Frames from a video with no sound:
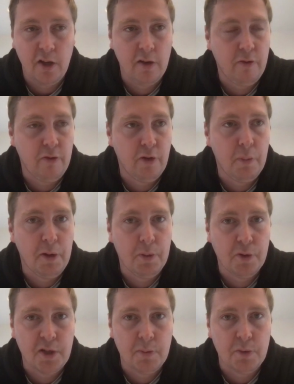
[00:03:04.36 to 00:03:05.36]
a few people
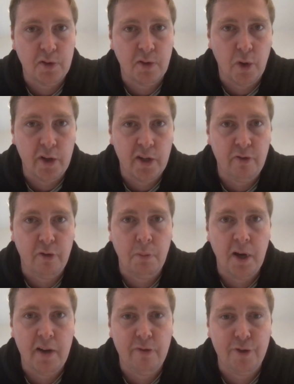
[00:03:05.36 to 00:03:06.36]
seem to have wanted from
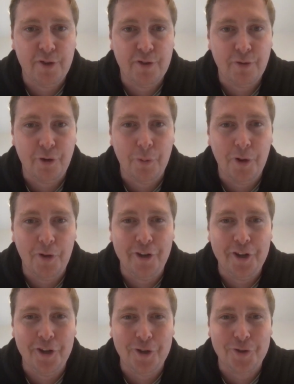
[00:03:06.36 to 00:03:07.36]
my first couple of
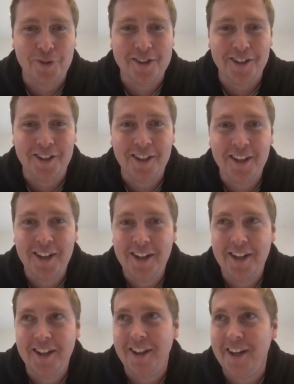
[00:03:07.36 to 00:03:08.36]
videos with you.
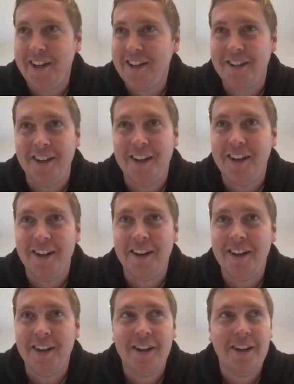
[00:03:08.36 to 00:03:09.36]
Like uh,
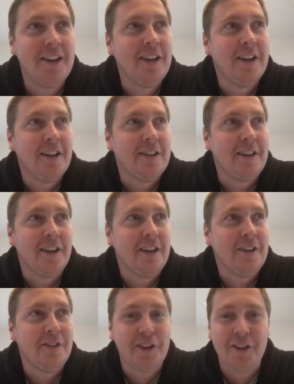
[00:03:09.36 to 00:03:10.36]

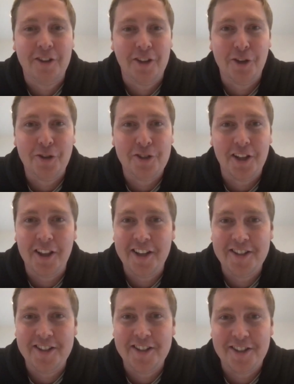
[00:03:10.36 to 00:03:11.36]
the, the, the goose that
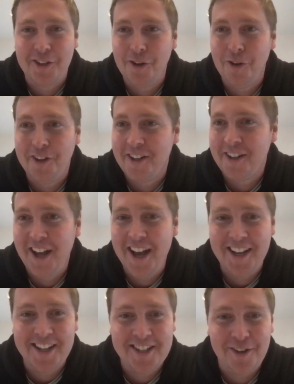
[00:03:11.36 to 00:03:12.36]
lays the golden
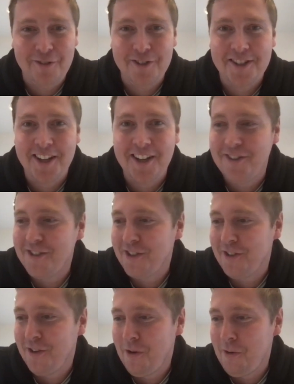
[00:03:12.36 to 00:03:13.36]
egg is not for sale, and you
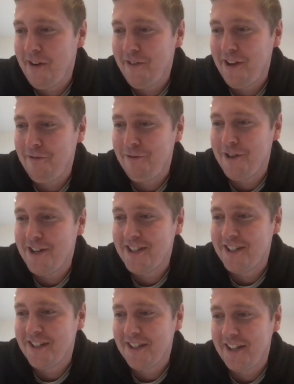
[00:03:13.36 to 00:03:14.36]
know whatever that phrase
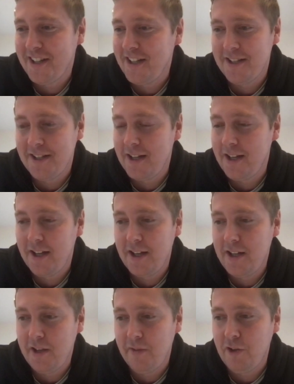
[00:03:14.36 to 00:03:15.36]
is. Like it's uh,
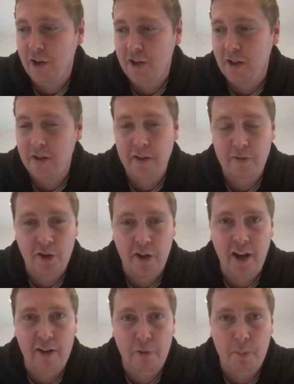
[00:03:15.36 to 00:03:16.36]
you've got to you've got to
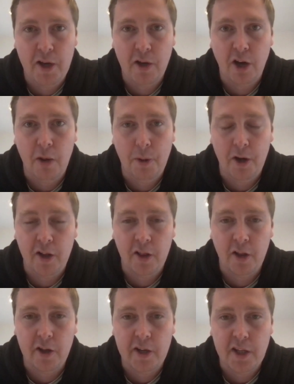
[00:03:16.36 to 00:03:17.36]
have a bit of cop on and
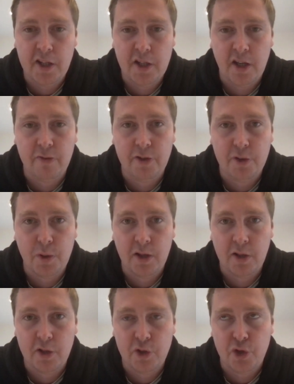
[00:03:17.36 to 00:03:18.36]
learn it yourself as well,
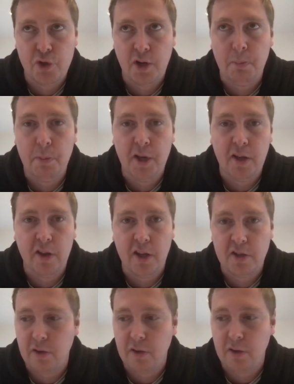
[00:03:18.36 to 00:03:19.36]
and just try and pick
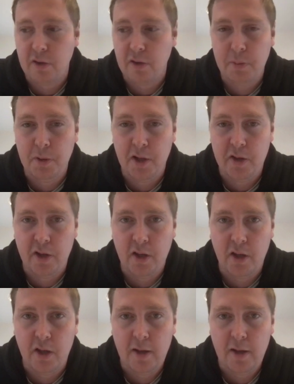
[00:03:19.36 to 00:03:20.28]
things up off people. I think.